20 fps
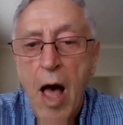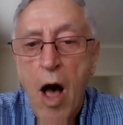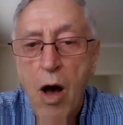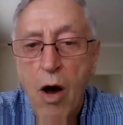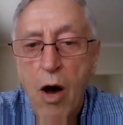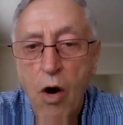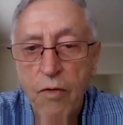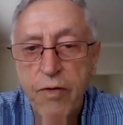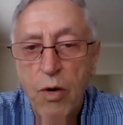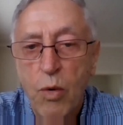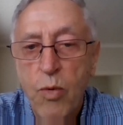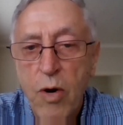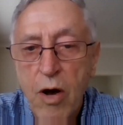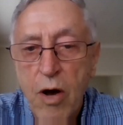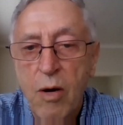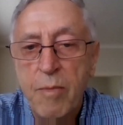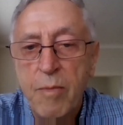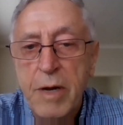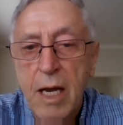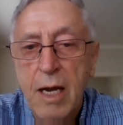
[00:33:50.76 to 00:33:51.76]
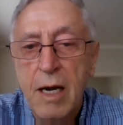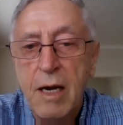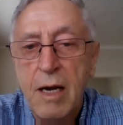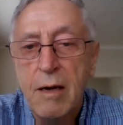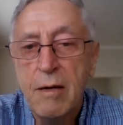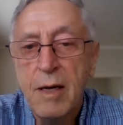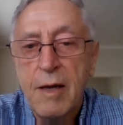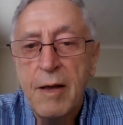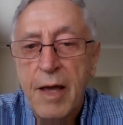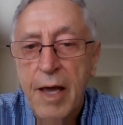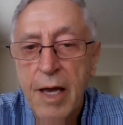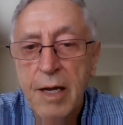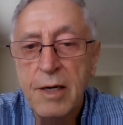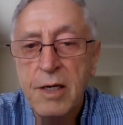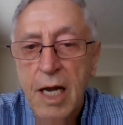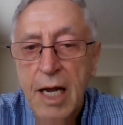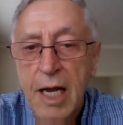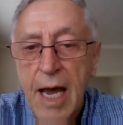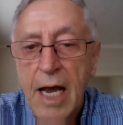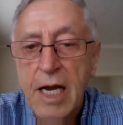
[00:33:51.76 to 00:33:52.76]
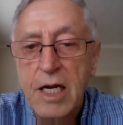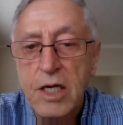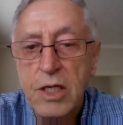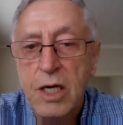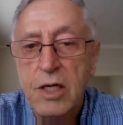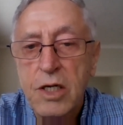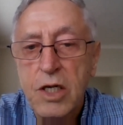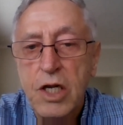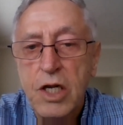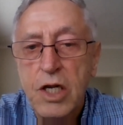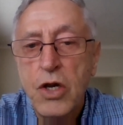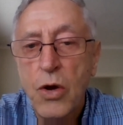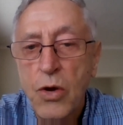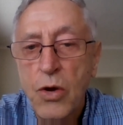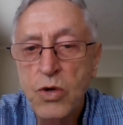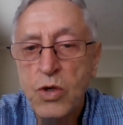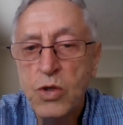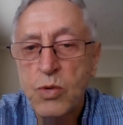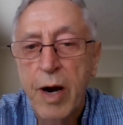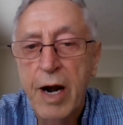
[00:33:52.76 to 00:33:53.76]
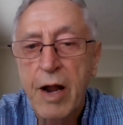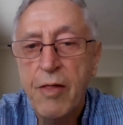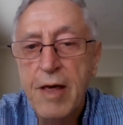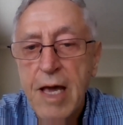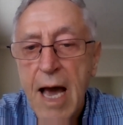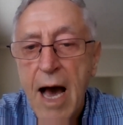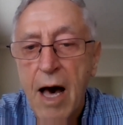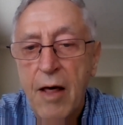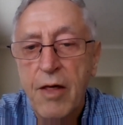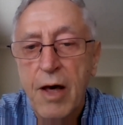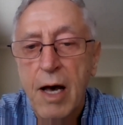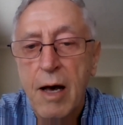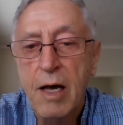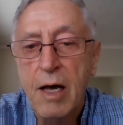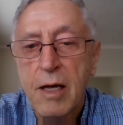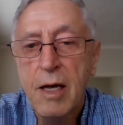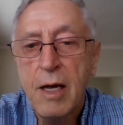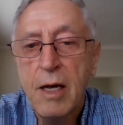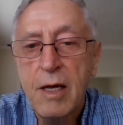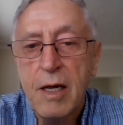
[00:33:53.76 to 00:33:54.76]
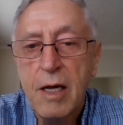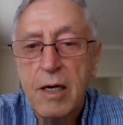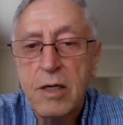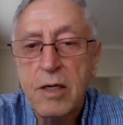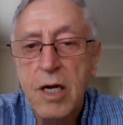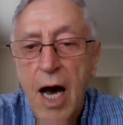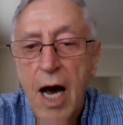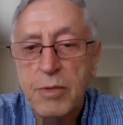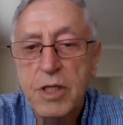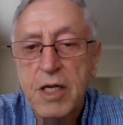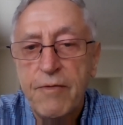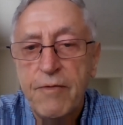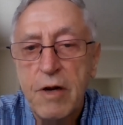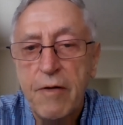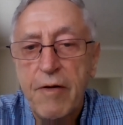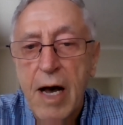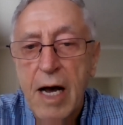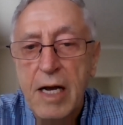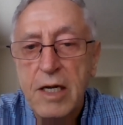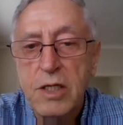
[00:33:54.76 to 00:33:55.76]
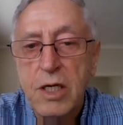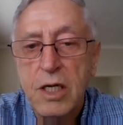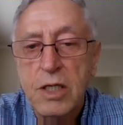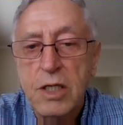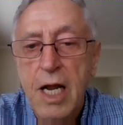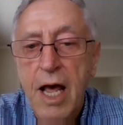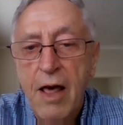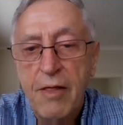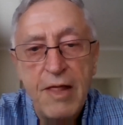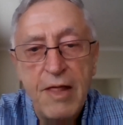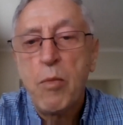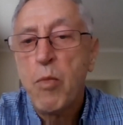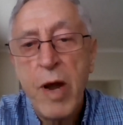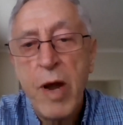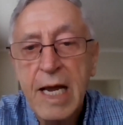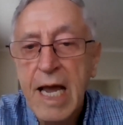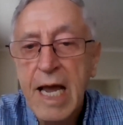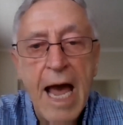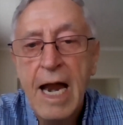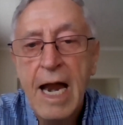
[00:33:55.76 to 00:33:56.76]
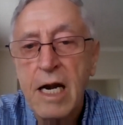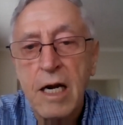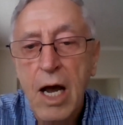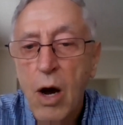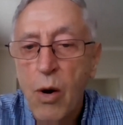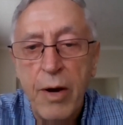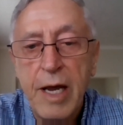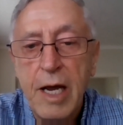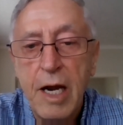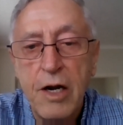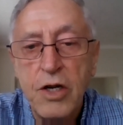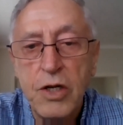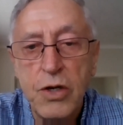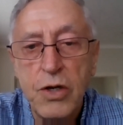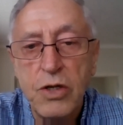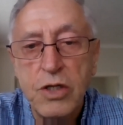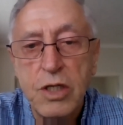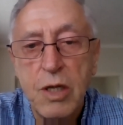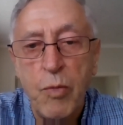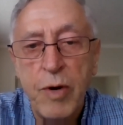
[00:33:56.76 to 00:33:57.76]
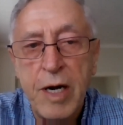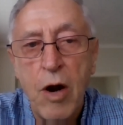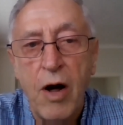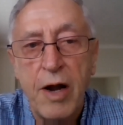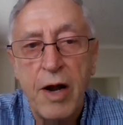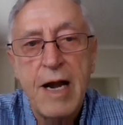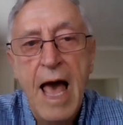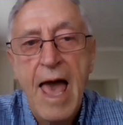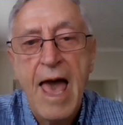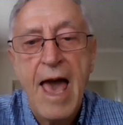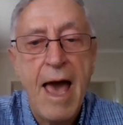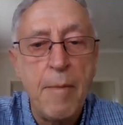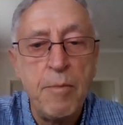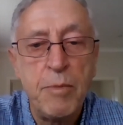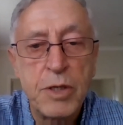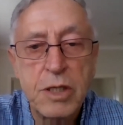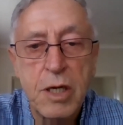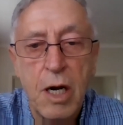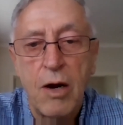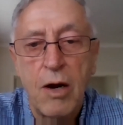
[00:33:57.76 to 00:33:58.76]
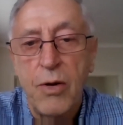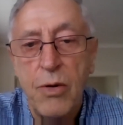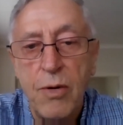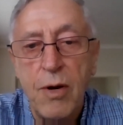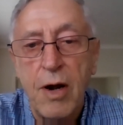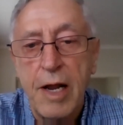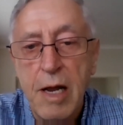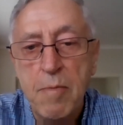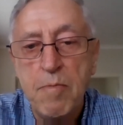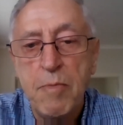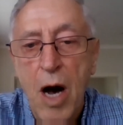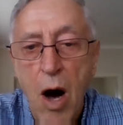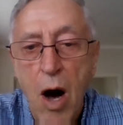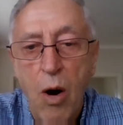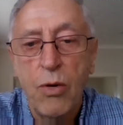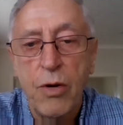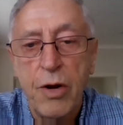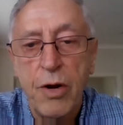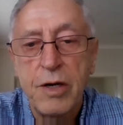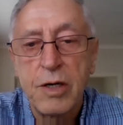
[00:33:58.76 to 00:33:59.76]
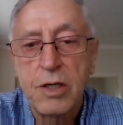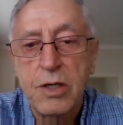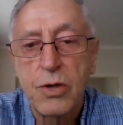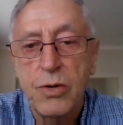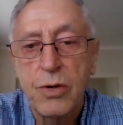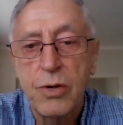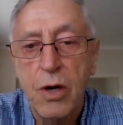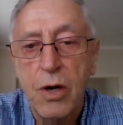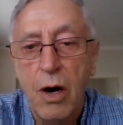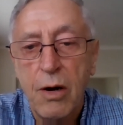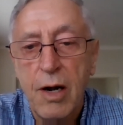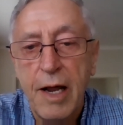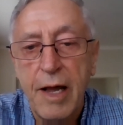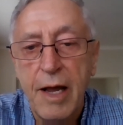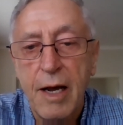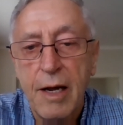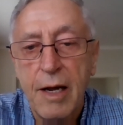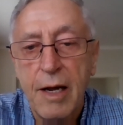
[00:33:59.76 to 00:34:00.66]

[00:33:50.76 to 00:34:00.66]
overwhelming indication to use one of the other types of devices, then we can go ahead and use them. We're not absolutely beholden to Cochlear.